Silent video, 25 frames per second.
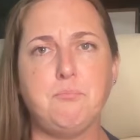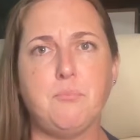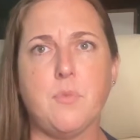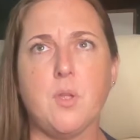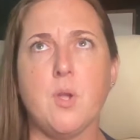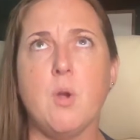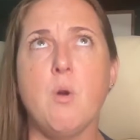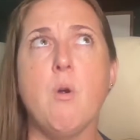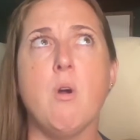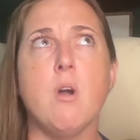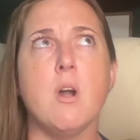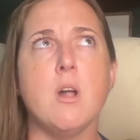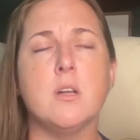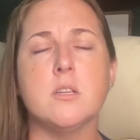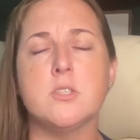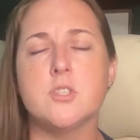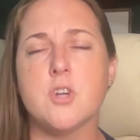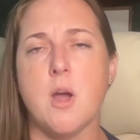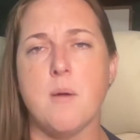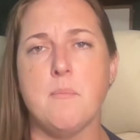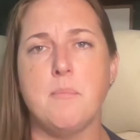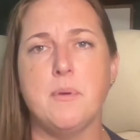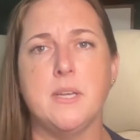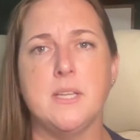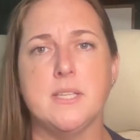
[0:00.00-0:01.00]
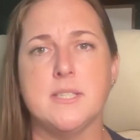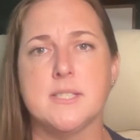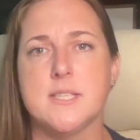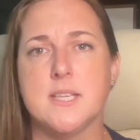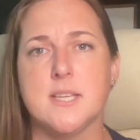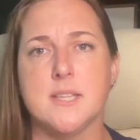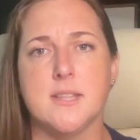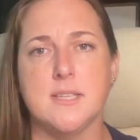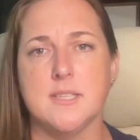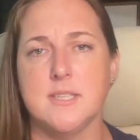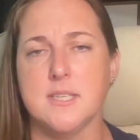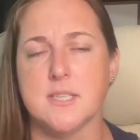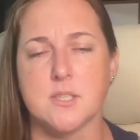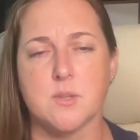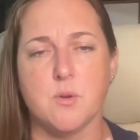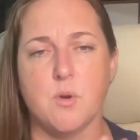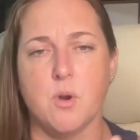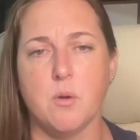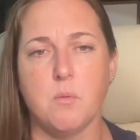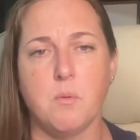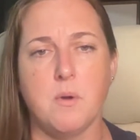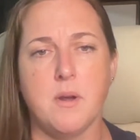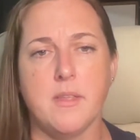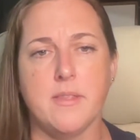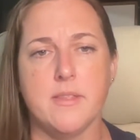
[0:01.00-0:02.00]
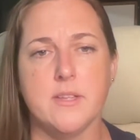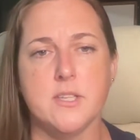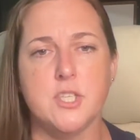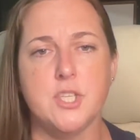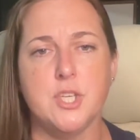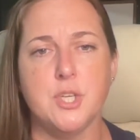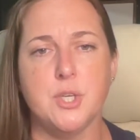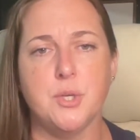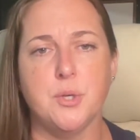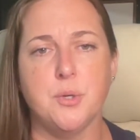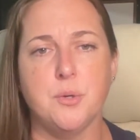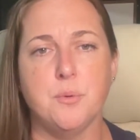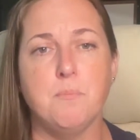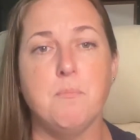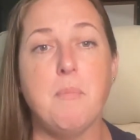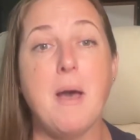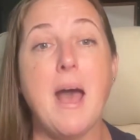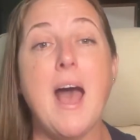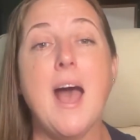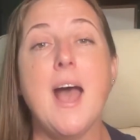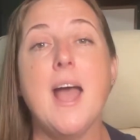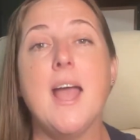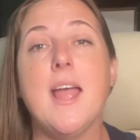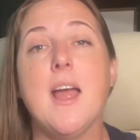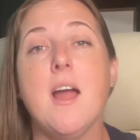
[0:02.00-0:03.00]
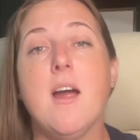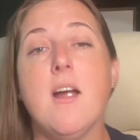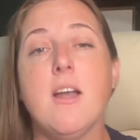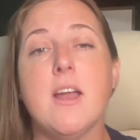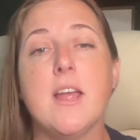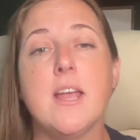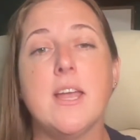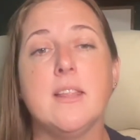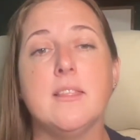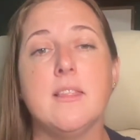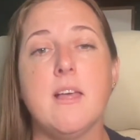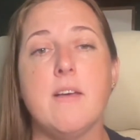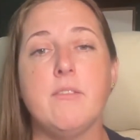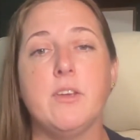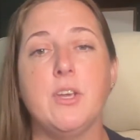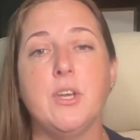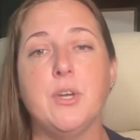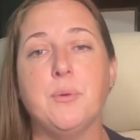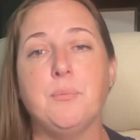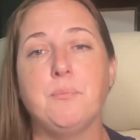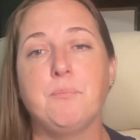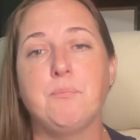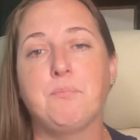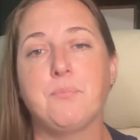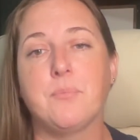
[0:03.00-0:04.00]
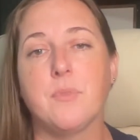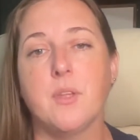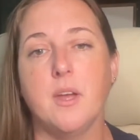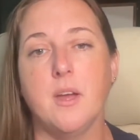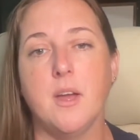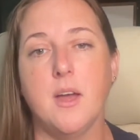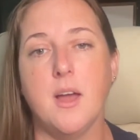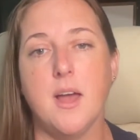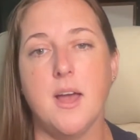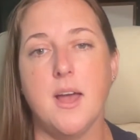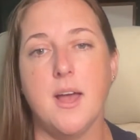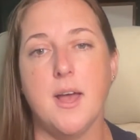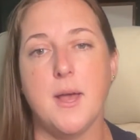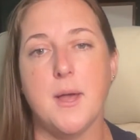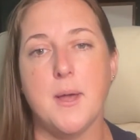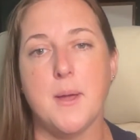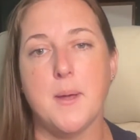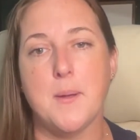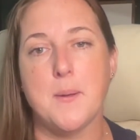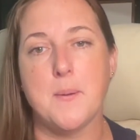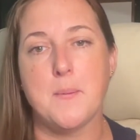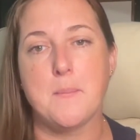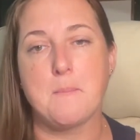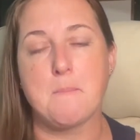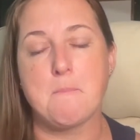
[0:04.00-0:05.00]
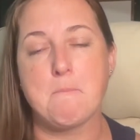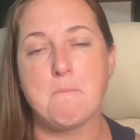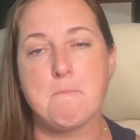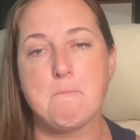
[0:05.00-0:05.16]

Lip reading: or I'll drop it into the Discord, one of the two. Bye, Ari. Love you. Um,